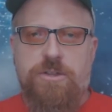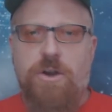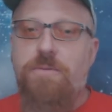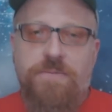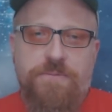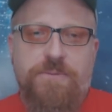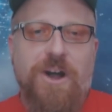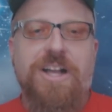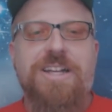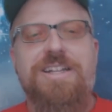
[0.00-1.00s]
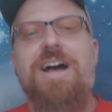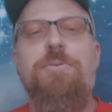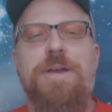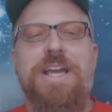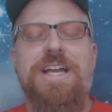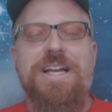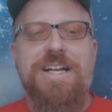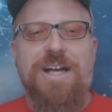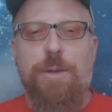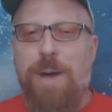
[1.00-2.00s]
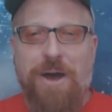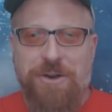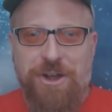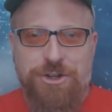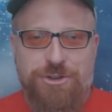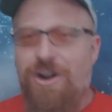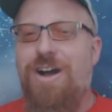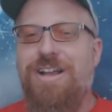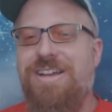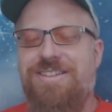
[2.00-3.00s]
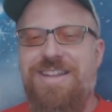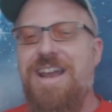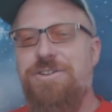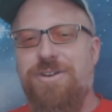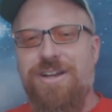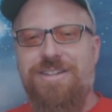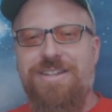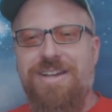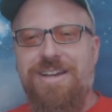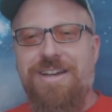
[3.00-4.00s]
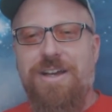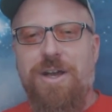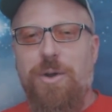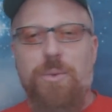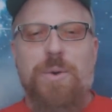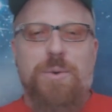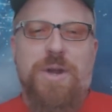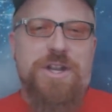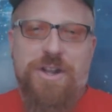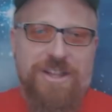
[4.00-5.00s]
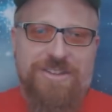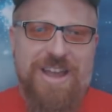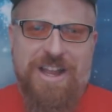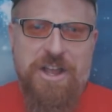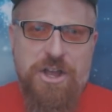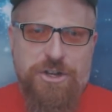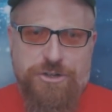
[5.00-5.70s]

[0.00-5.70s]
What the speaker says: So don't fucking tell me about a drug is dangerous when it's like,